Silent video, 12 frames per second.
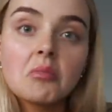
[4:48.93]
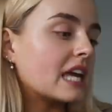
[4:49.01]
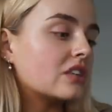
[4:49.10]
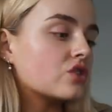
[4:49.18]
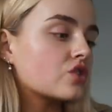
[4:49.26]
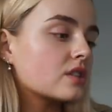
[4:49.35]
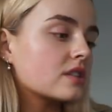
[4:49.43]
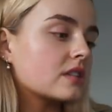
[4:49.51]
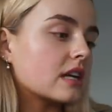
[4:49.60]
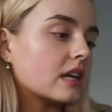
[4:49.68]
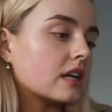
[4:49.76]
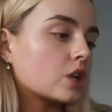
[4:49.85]

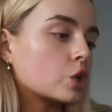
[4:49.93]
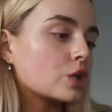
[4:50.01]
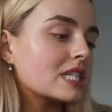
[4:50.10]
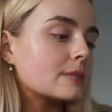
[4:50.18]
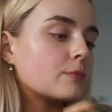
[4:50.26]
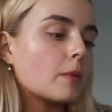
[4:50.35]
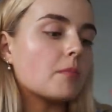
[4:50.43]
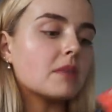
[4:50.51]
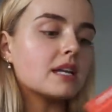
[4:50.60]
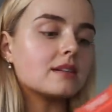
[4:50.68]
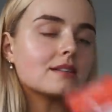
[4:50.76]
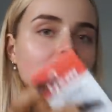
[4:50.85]
Interesting. Crisp
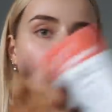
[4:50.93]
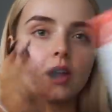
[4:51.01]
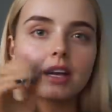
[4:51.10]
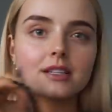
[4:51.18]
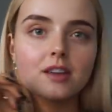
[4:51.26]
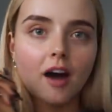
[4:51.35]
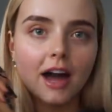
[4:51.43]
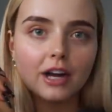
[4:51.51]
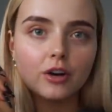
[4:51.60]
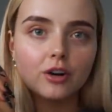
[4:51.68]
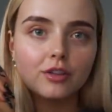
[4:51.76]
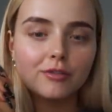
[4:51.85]
mint. It's got like a
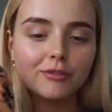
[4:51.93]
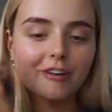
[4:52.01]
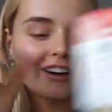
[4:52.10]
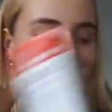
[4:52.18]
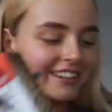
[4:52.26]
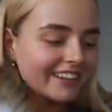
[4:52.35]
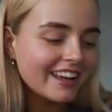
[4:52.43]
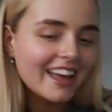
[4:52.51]
tiger on the front.